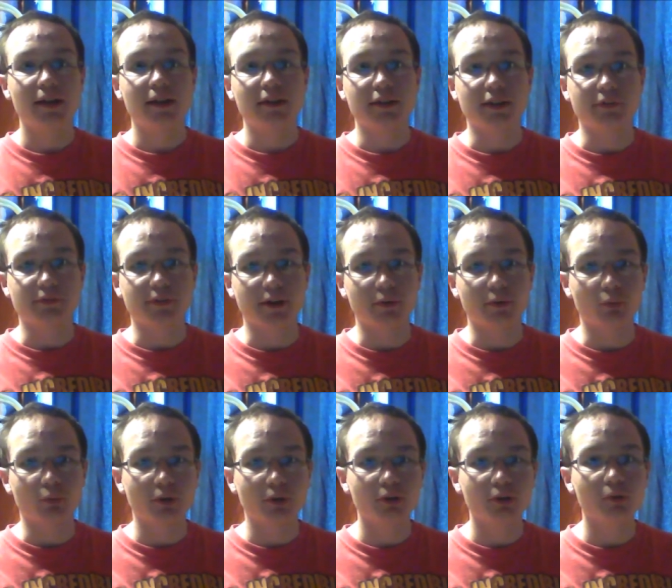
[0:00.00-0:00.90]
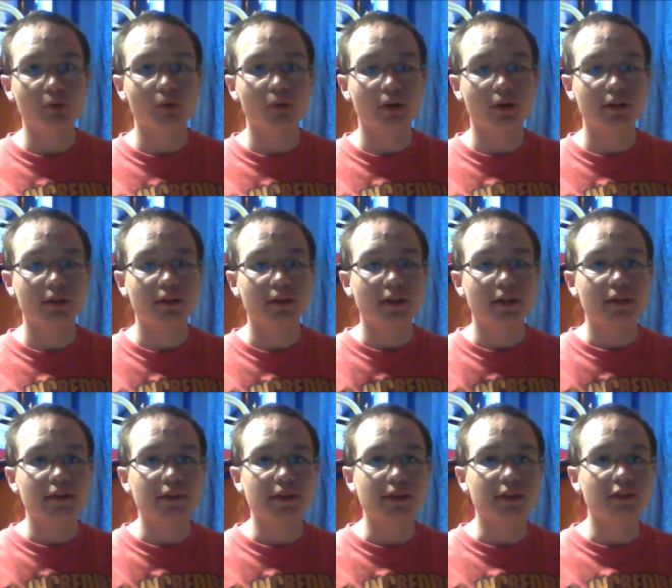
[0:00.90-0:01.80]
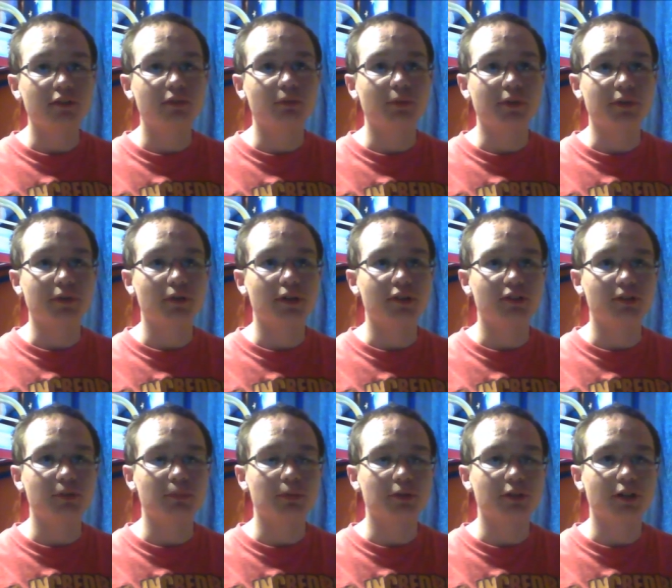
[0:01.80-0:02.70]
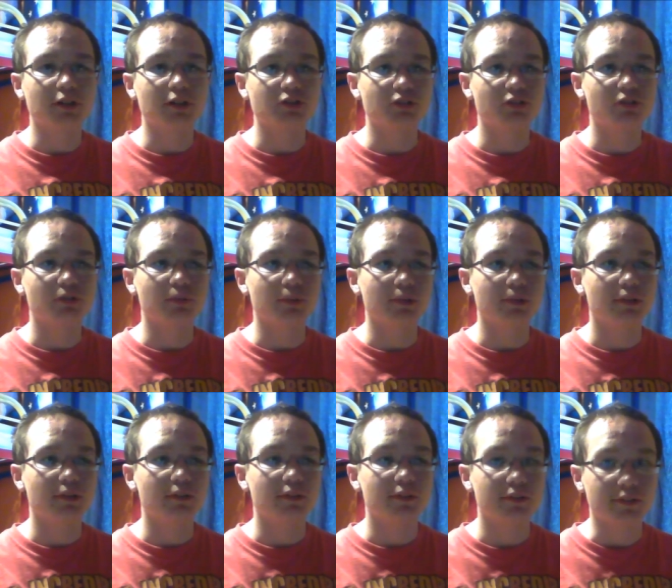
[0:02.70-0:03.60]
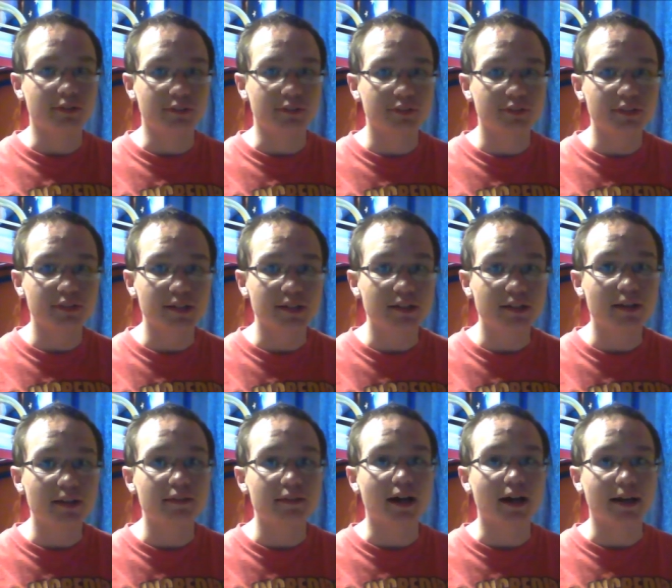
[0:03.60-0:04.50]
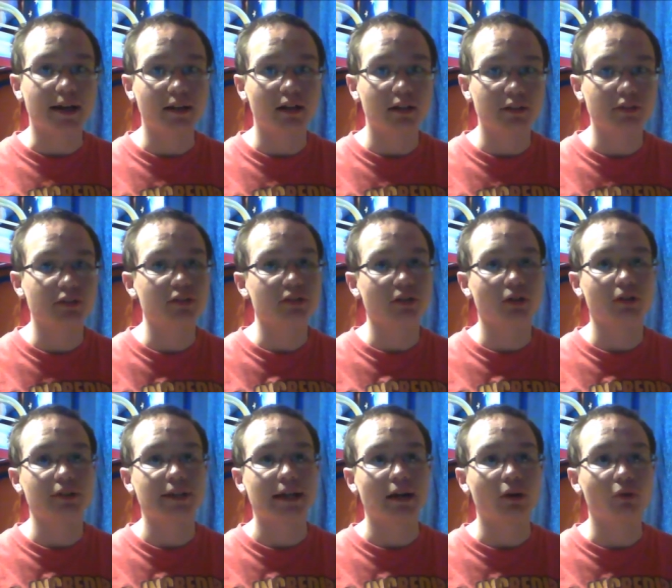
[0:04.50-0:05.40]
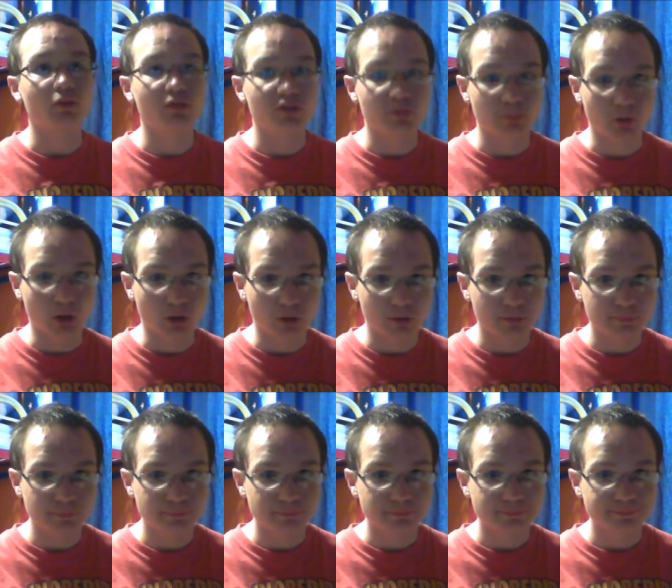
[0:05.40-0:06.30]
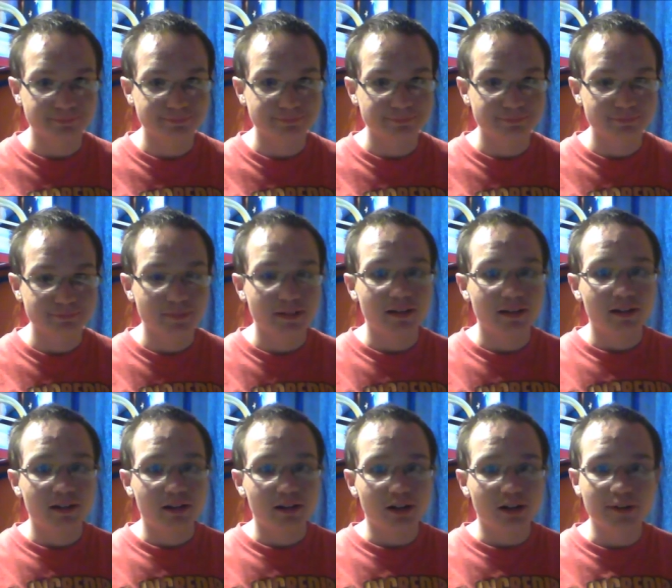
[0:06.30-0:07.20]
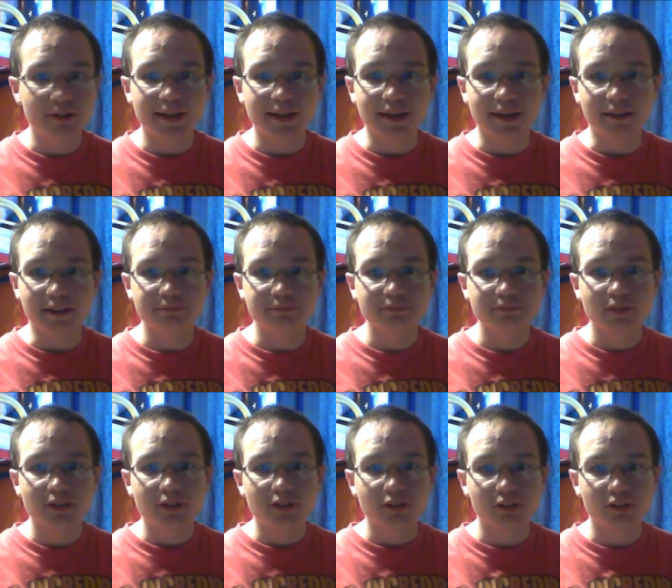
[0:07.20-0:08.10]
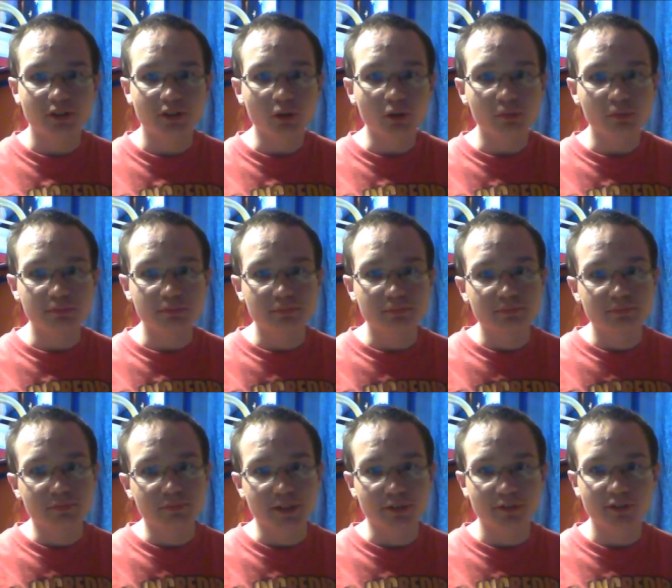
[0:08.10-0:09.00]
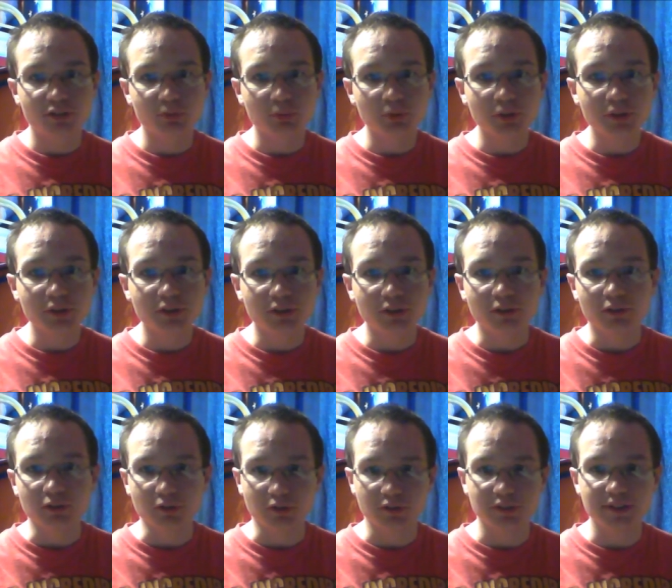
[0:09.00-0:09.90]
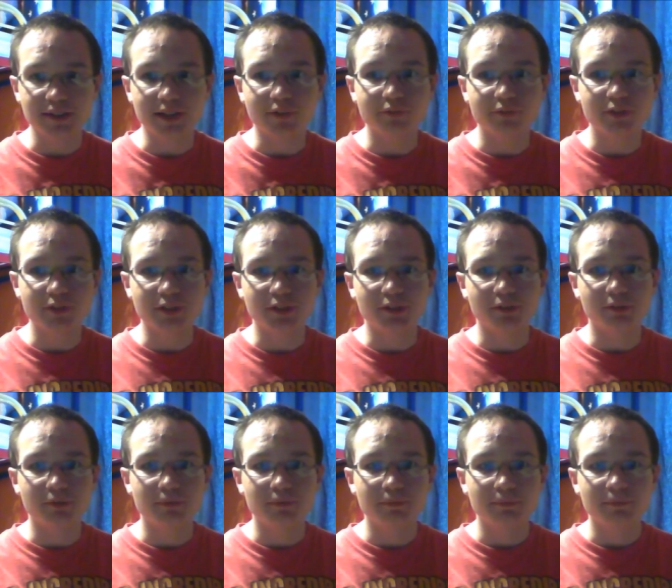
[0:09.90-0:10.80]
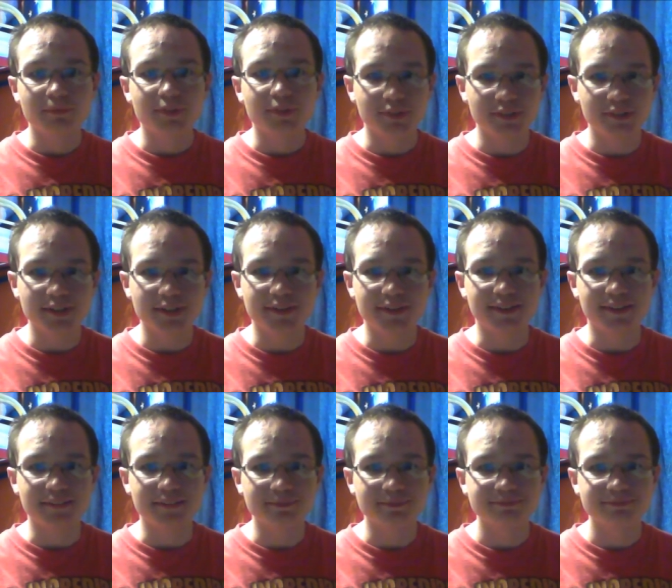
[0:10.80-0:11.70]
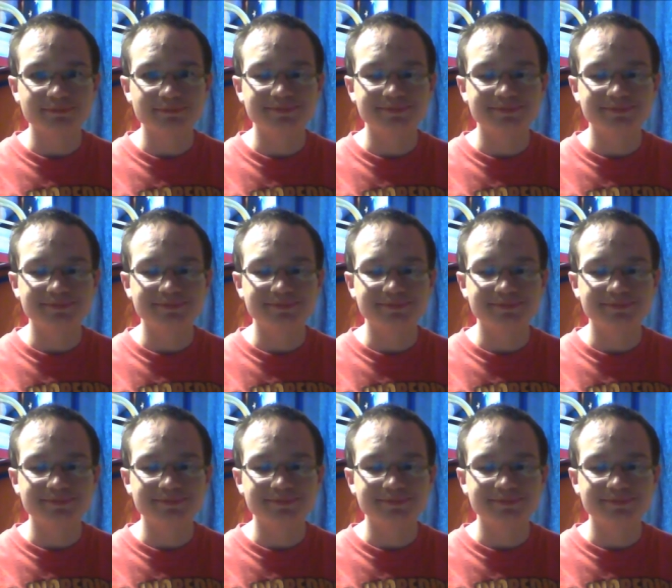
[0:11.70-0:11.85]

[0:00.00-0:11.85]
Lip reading: that if I really want things with Crazy Productions to succeed, that I gotta start out small. Okay, so, later this week, you'll see that video. See you then.